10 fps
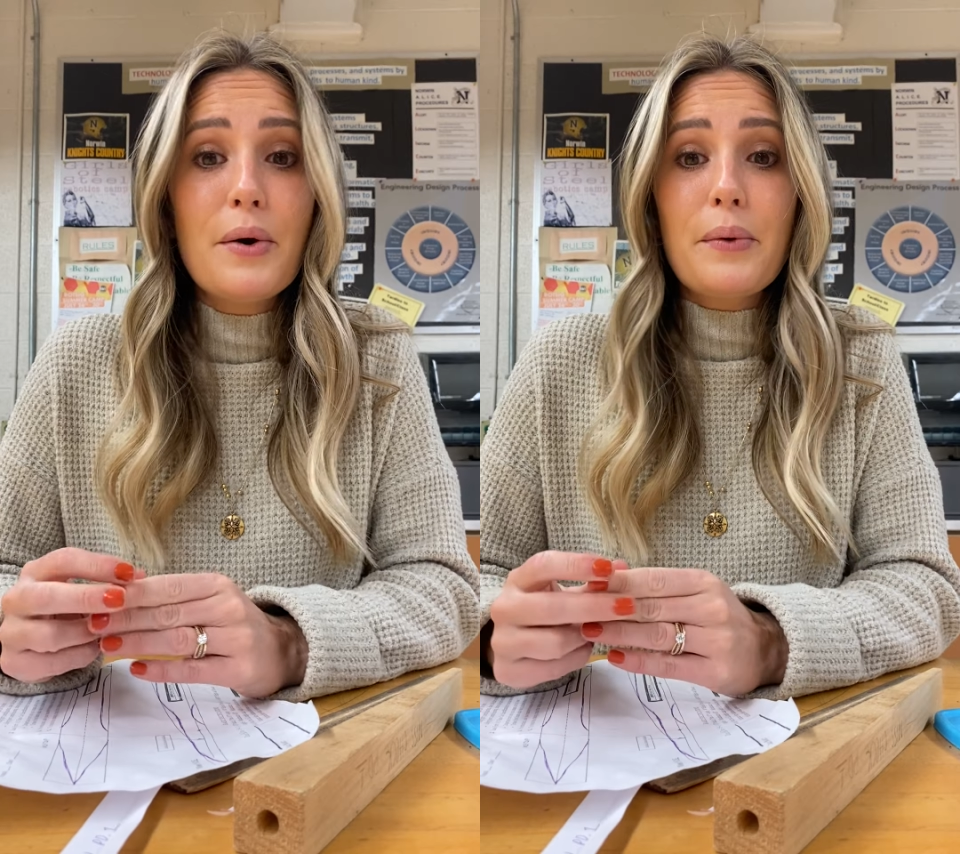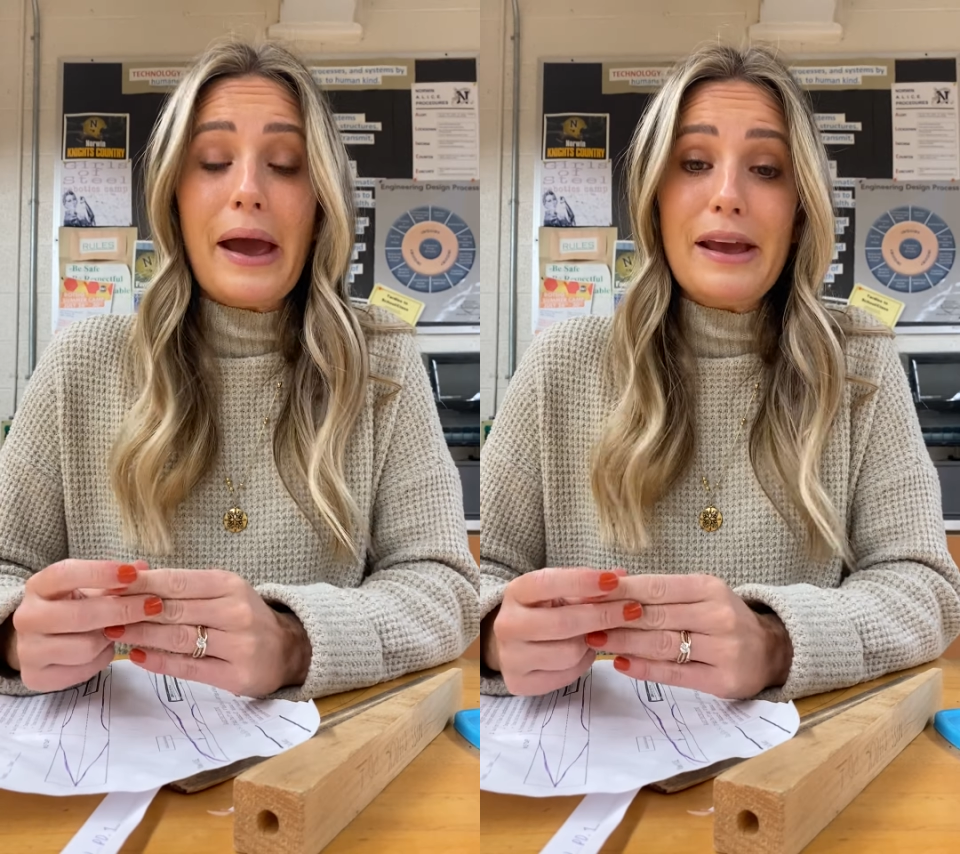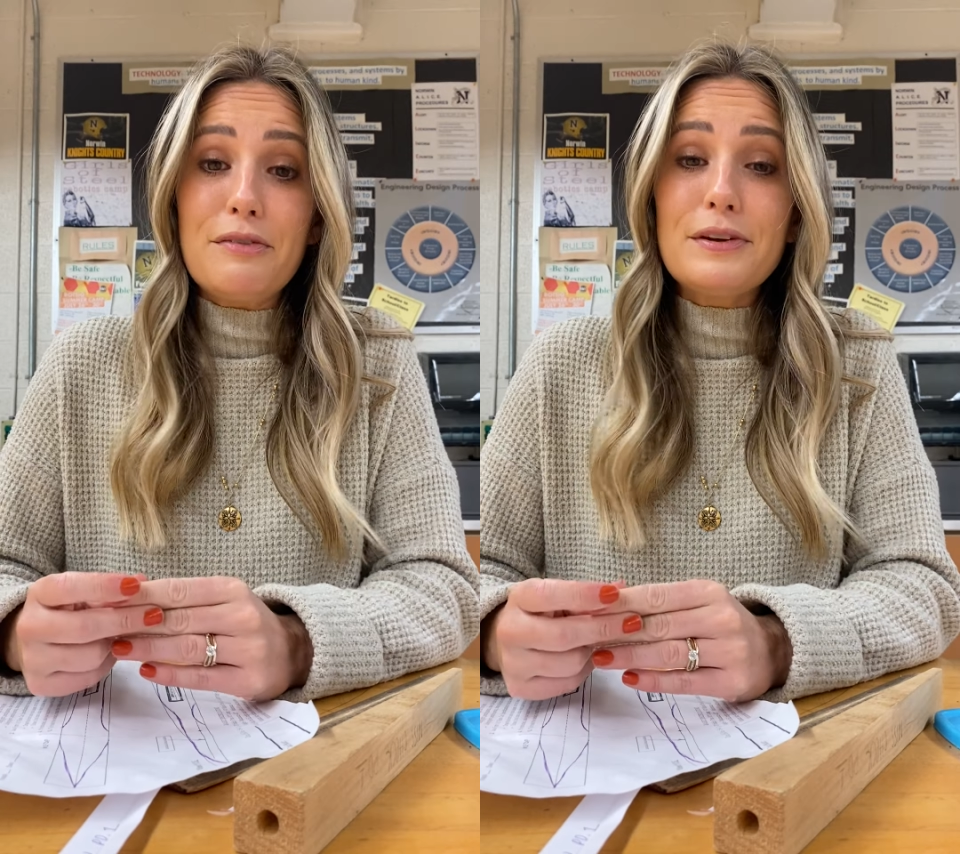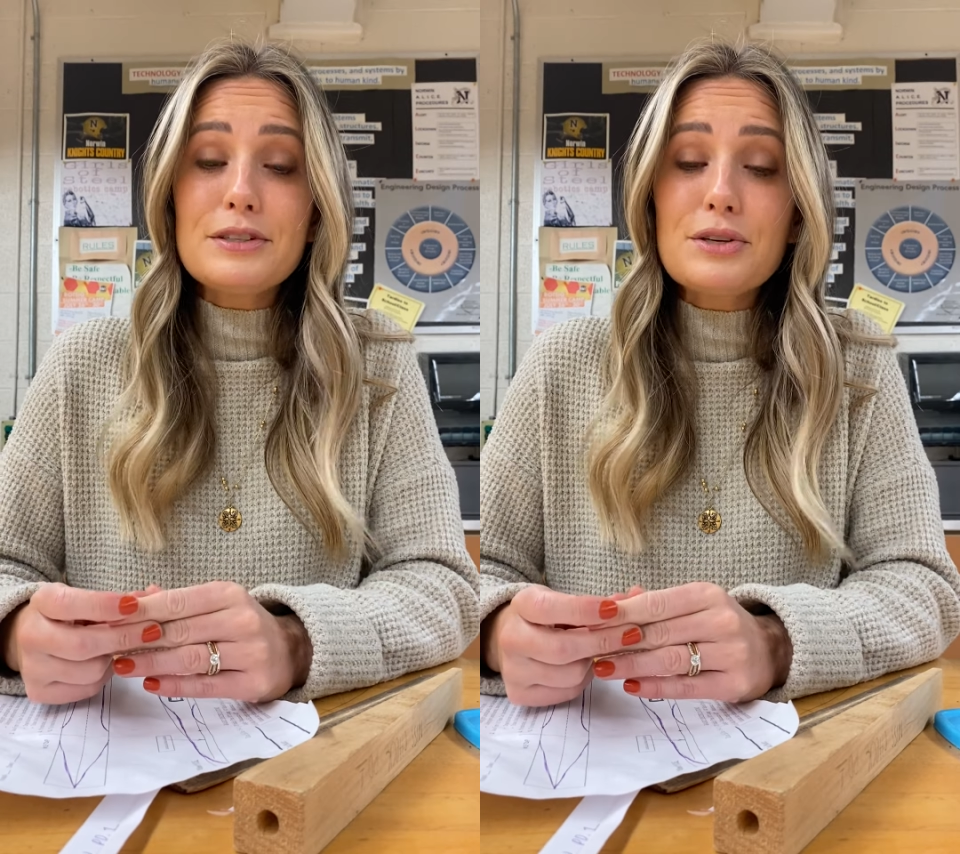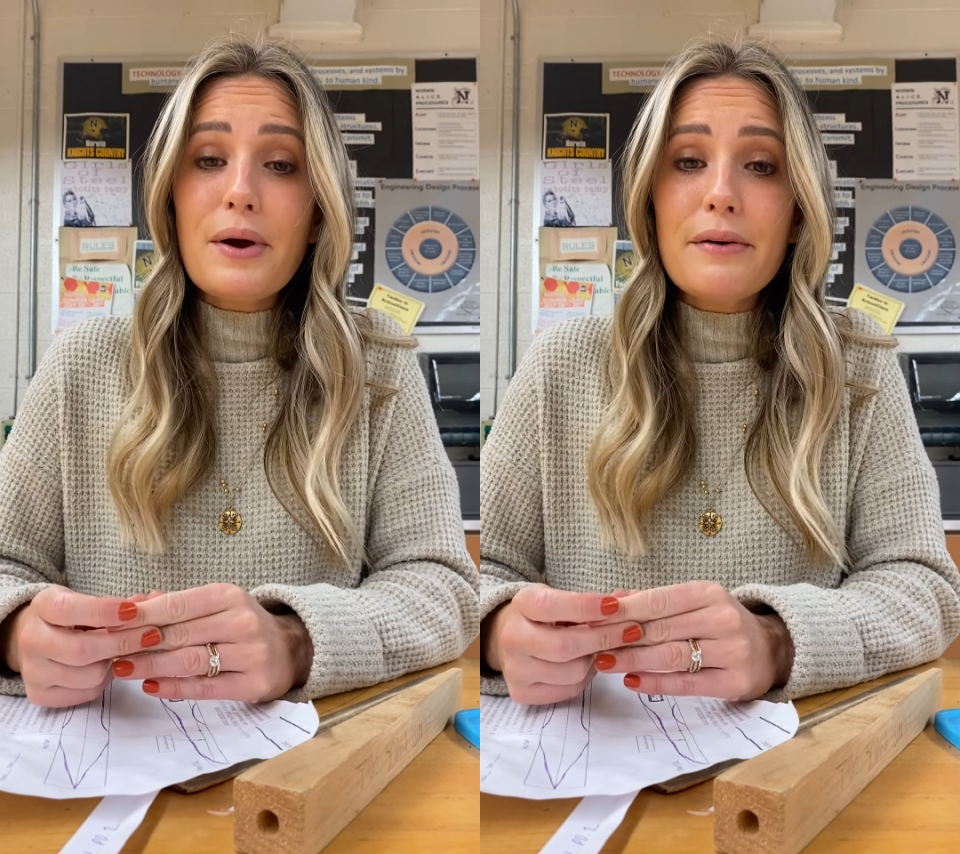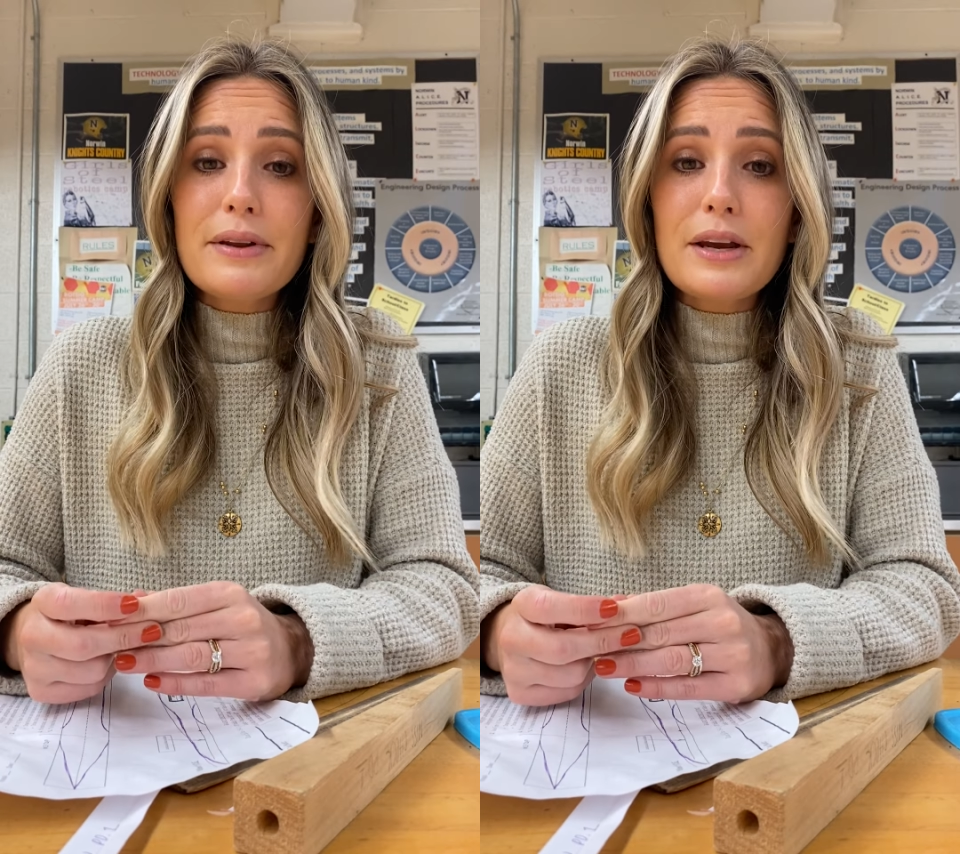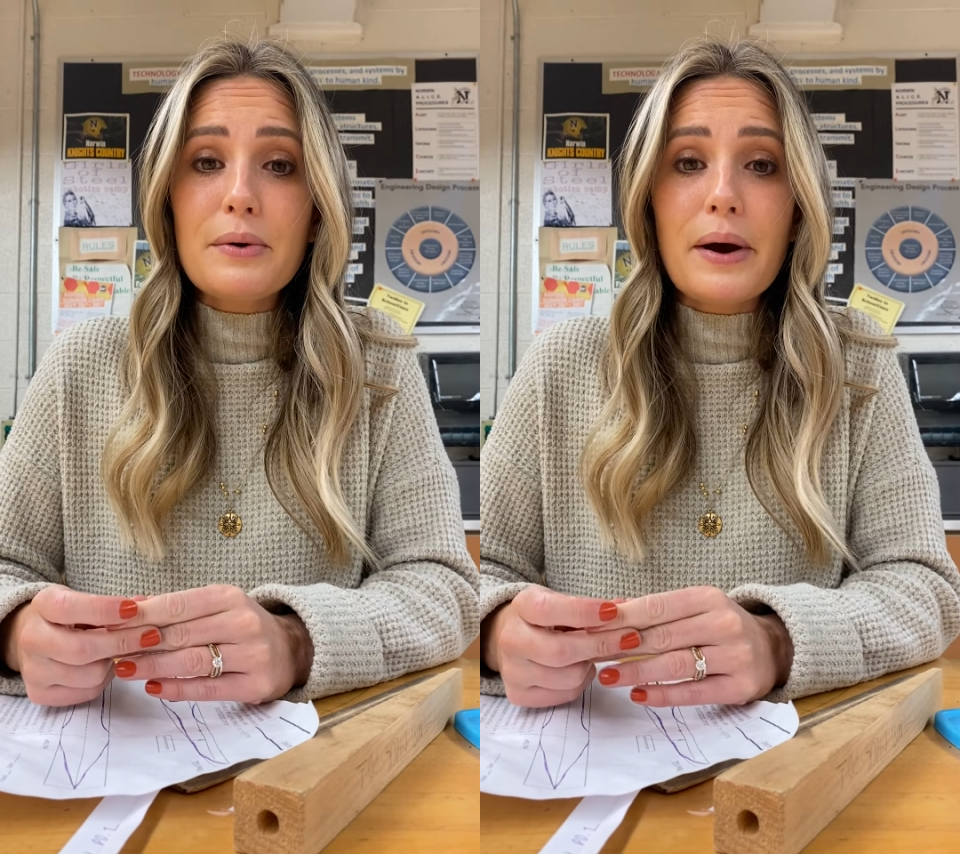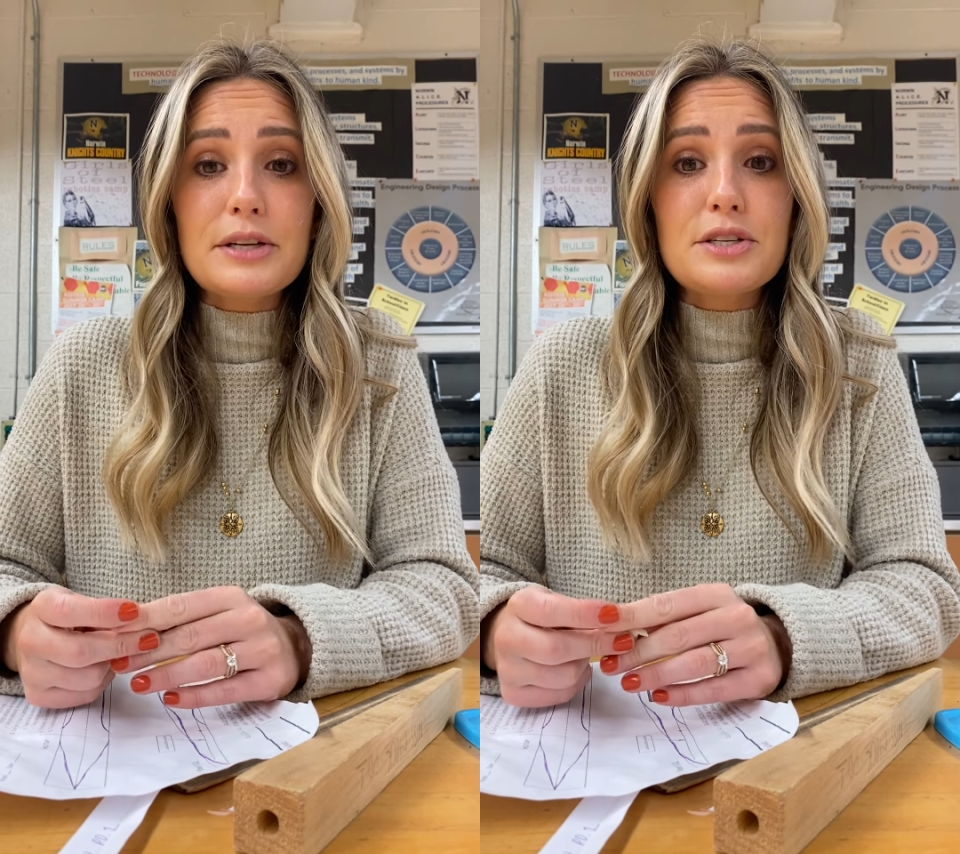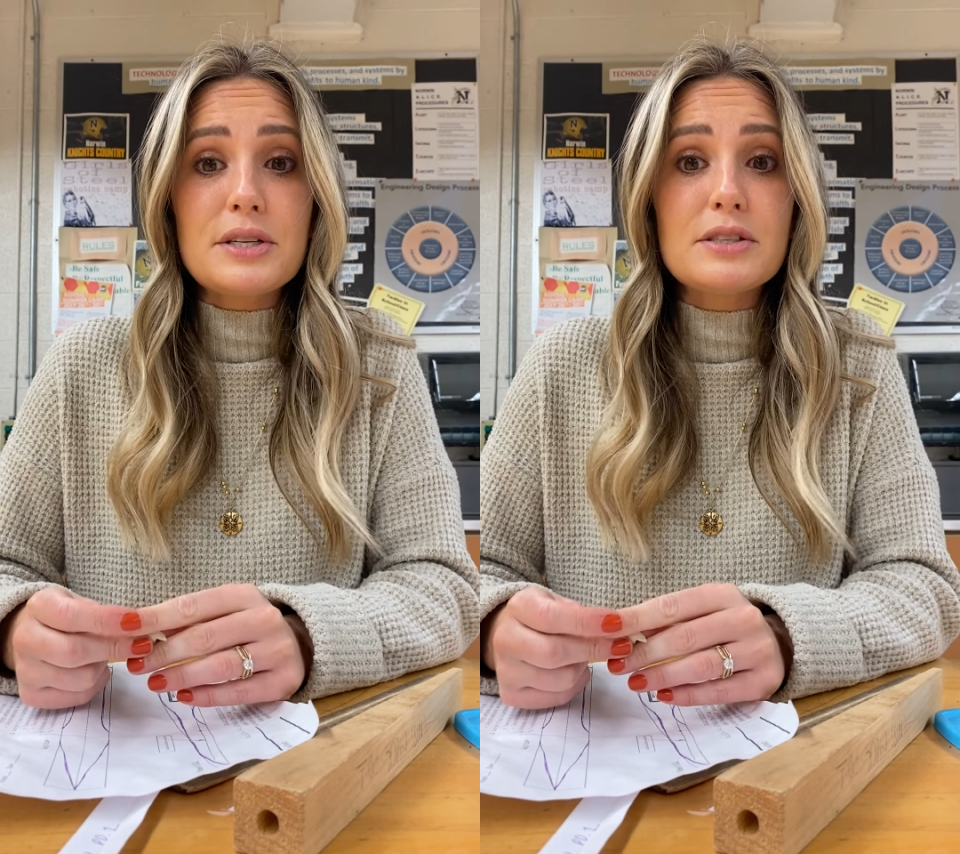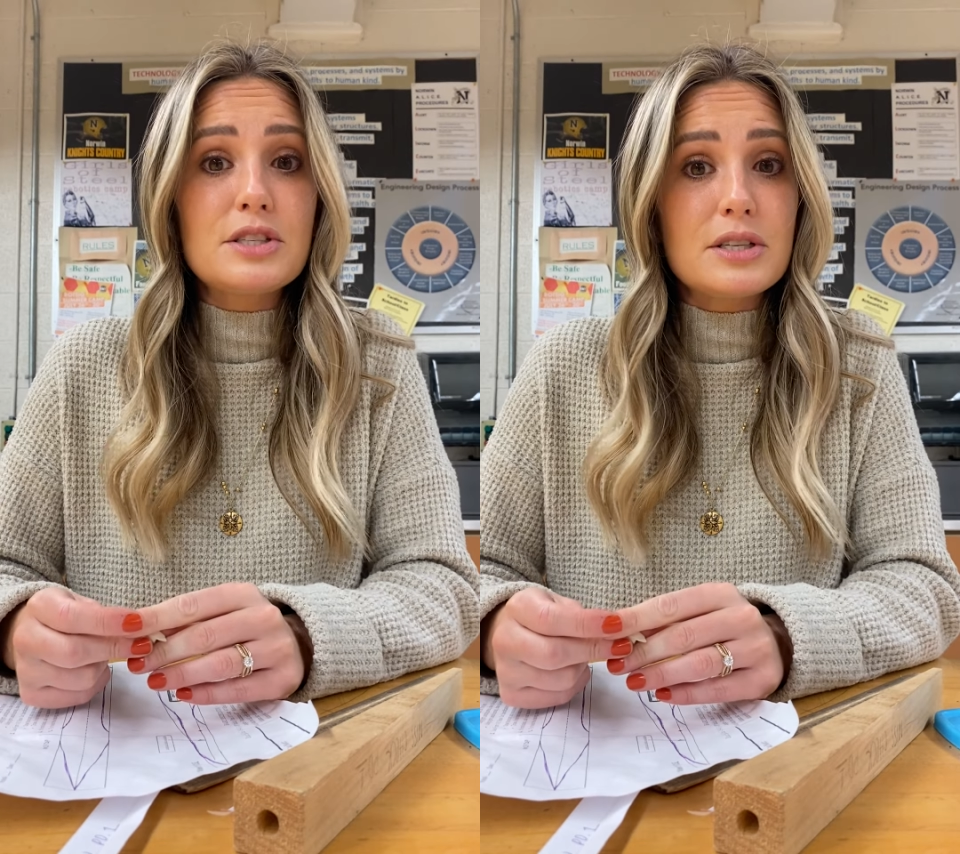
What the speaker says: Okay, if you do have any questions,